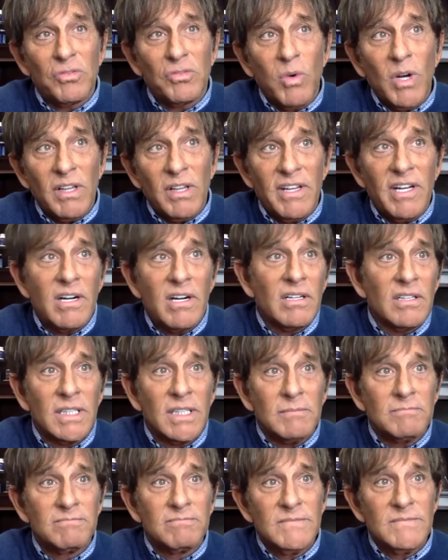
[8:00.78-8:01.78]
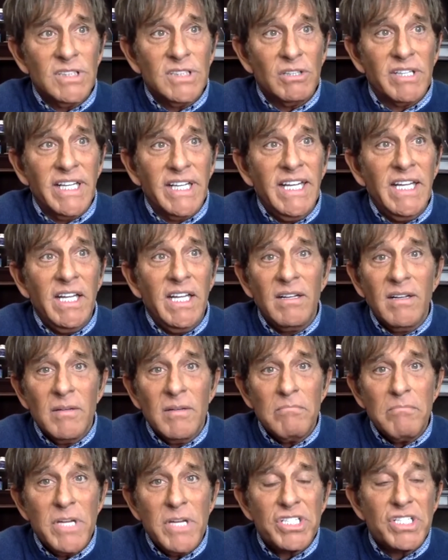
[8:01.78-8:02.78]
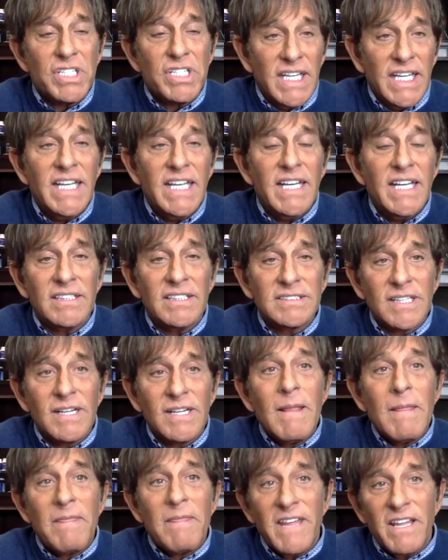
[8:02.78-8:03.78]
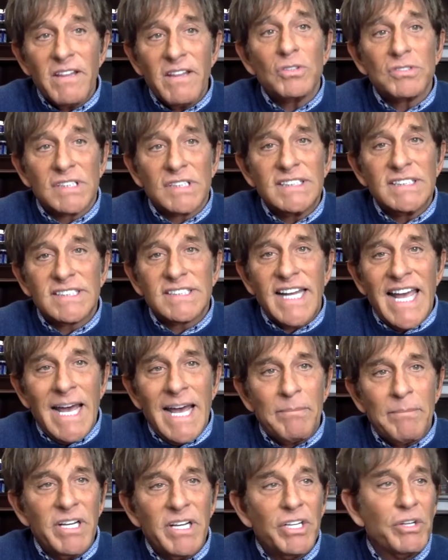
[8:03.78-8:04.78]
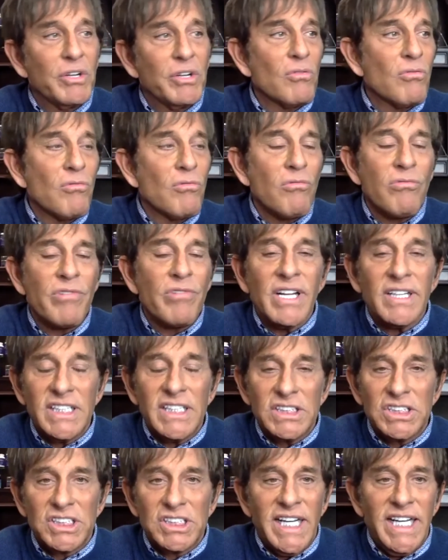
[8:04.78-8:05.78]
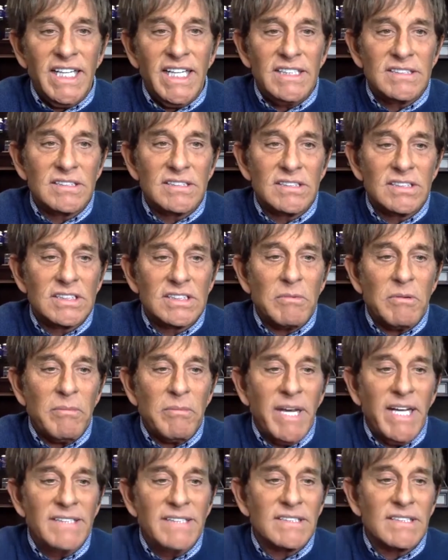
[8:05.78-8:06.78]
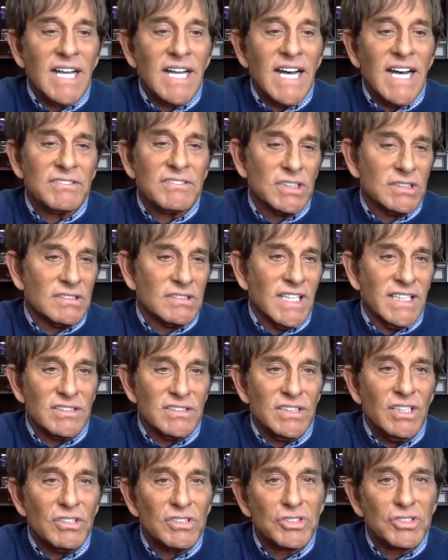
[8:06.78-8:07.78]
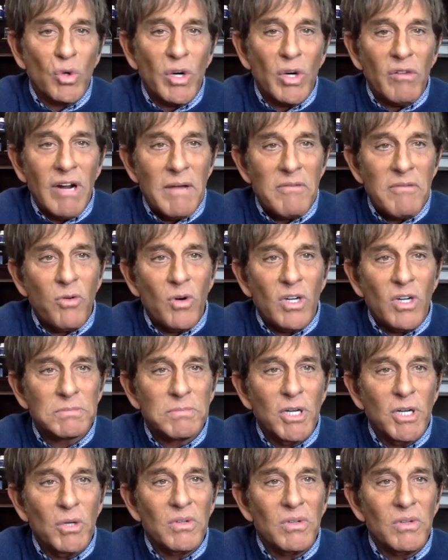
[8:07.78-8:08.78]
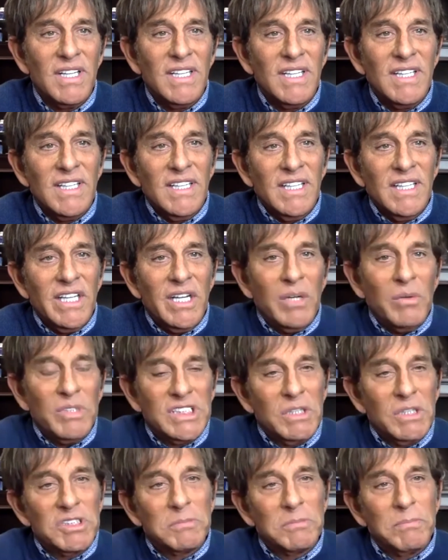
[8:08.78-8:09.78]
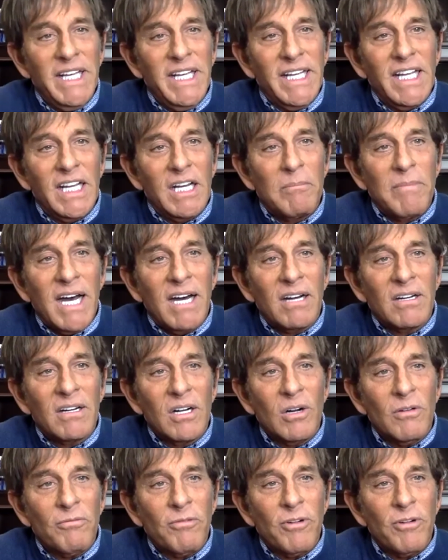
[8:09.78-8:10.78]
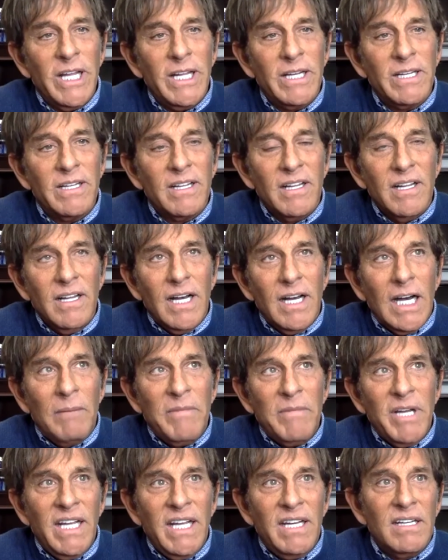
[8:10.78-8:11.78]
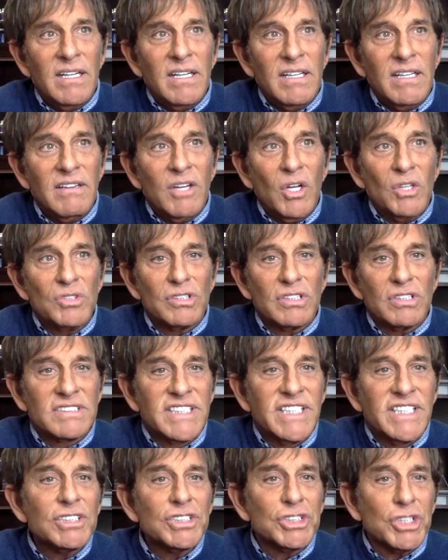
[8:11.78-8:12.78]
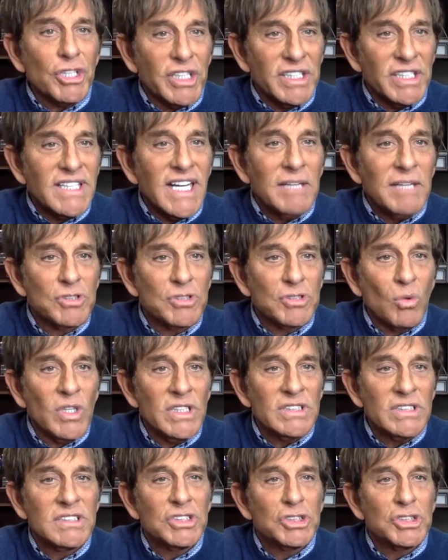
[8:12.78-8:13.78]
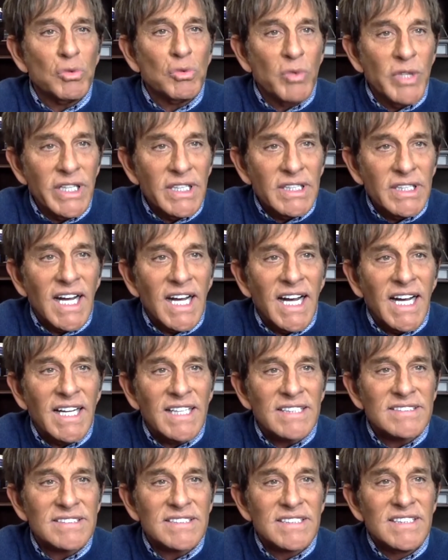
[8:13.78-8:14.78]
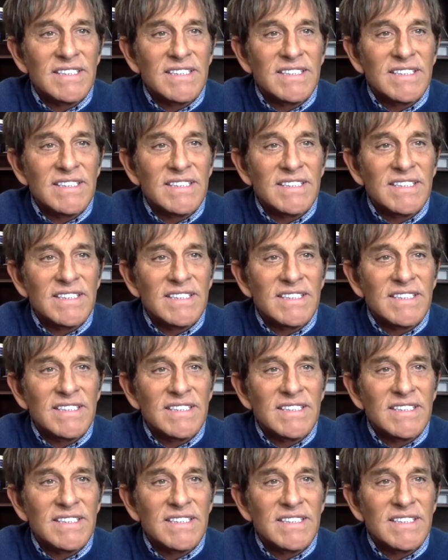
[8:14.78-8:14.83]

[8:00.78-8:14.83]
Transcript: what their key mission is, then those things can happen. You can really change some amazing lives. Just like, you know, the story right before I spoke, you know, when she was speaking about her friend, I mean, those are tear-jerking type stories that you realize